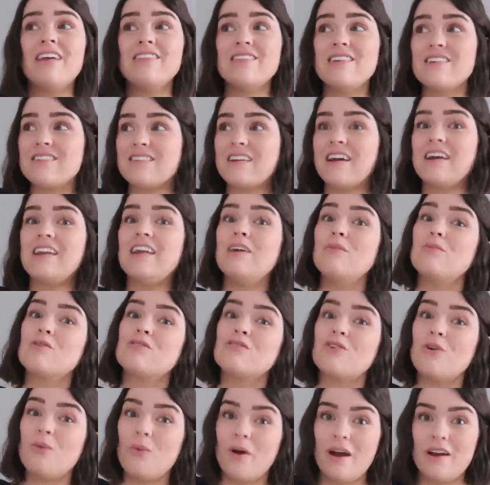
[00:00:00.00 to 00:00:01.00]
This lady
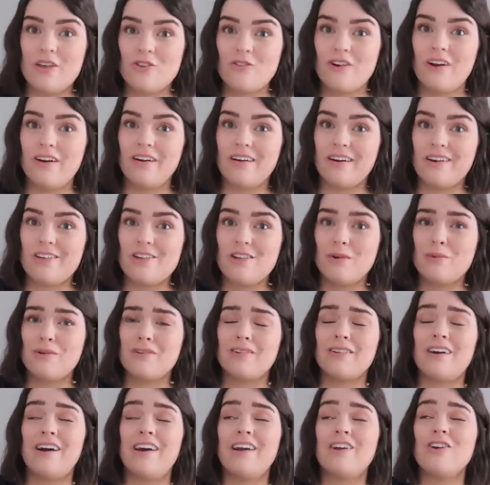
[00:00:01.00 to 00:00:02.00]
was quite drunk and she
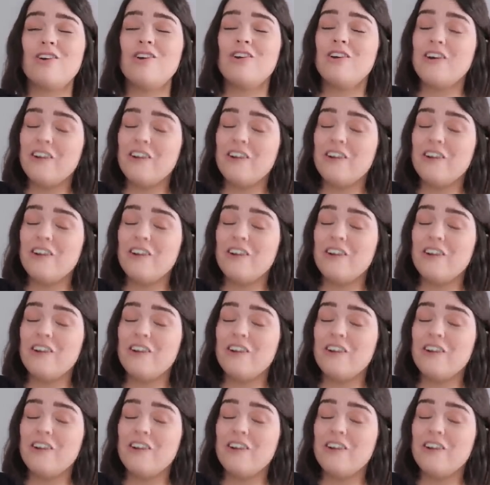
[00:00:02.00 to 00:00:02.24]
was like,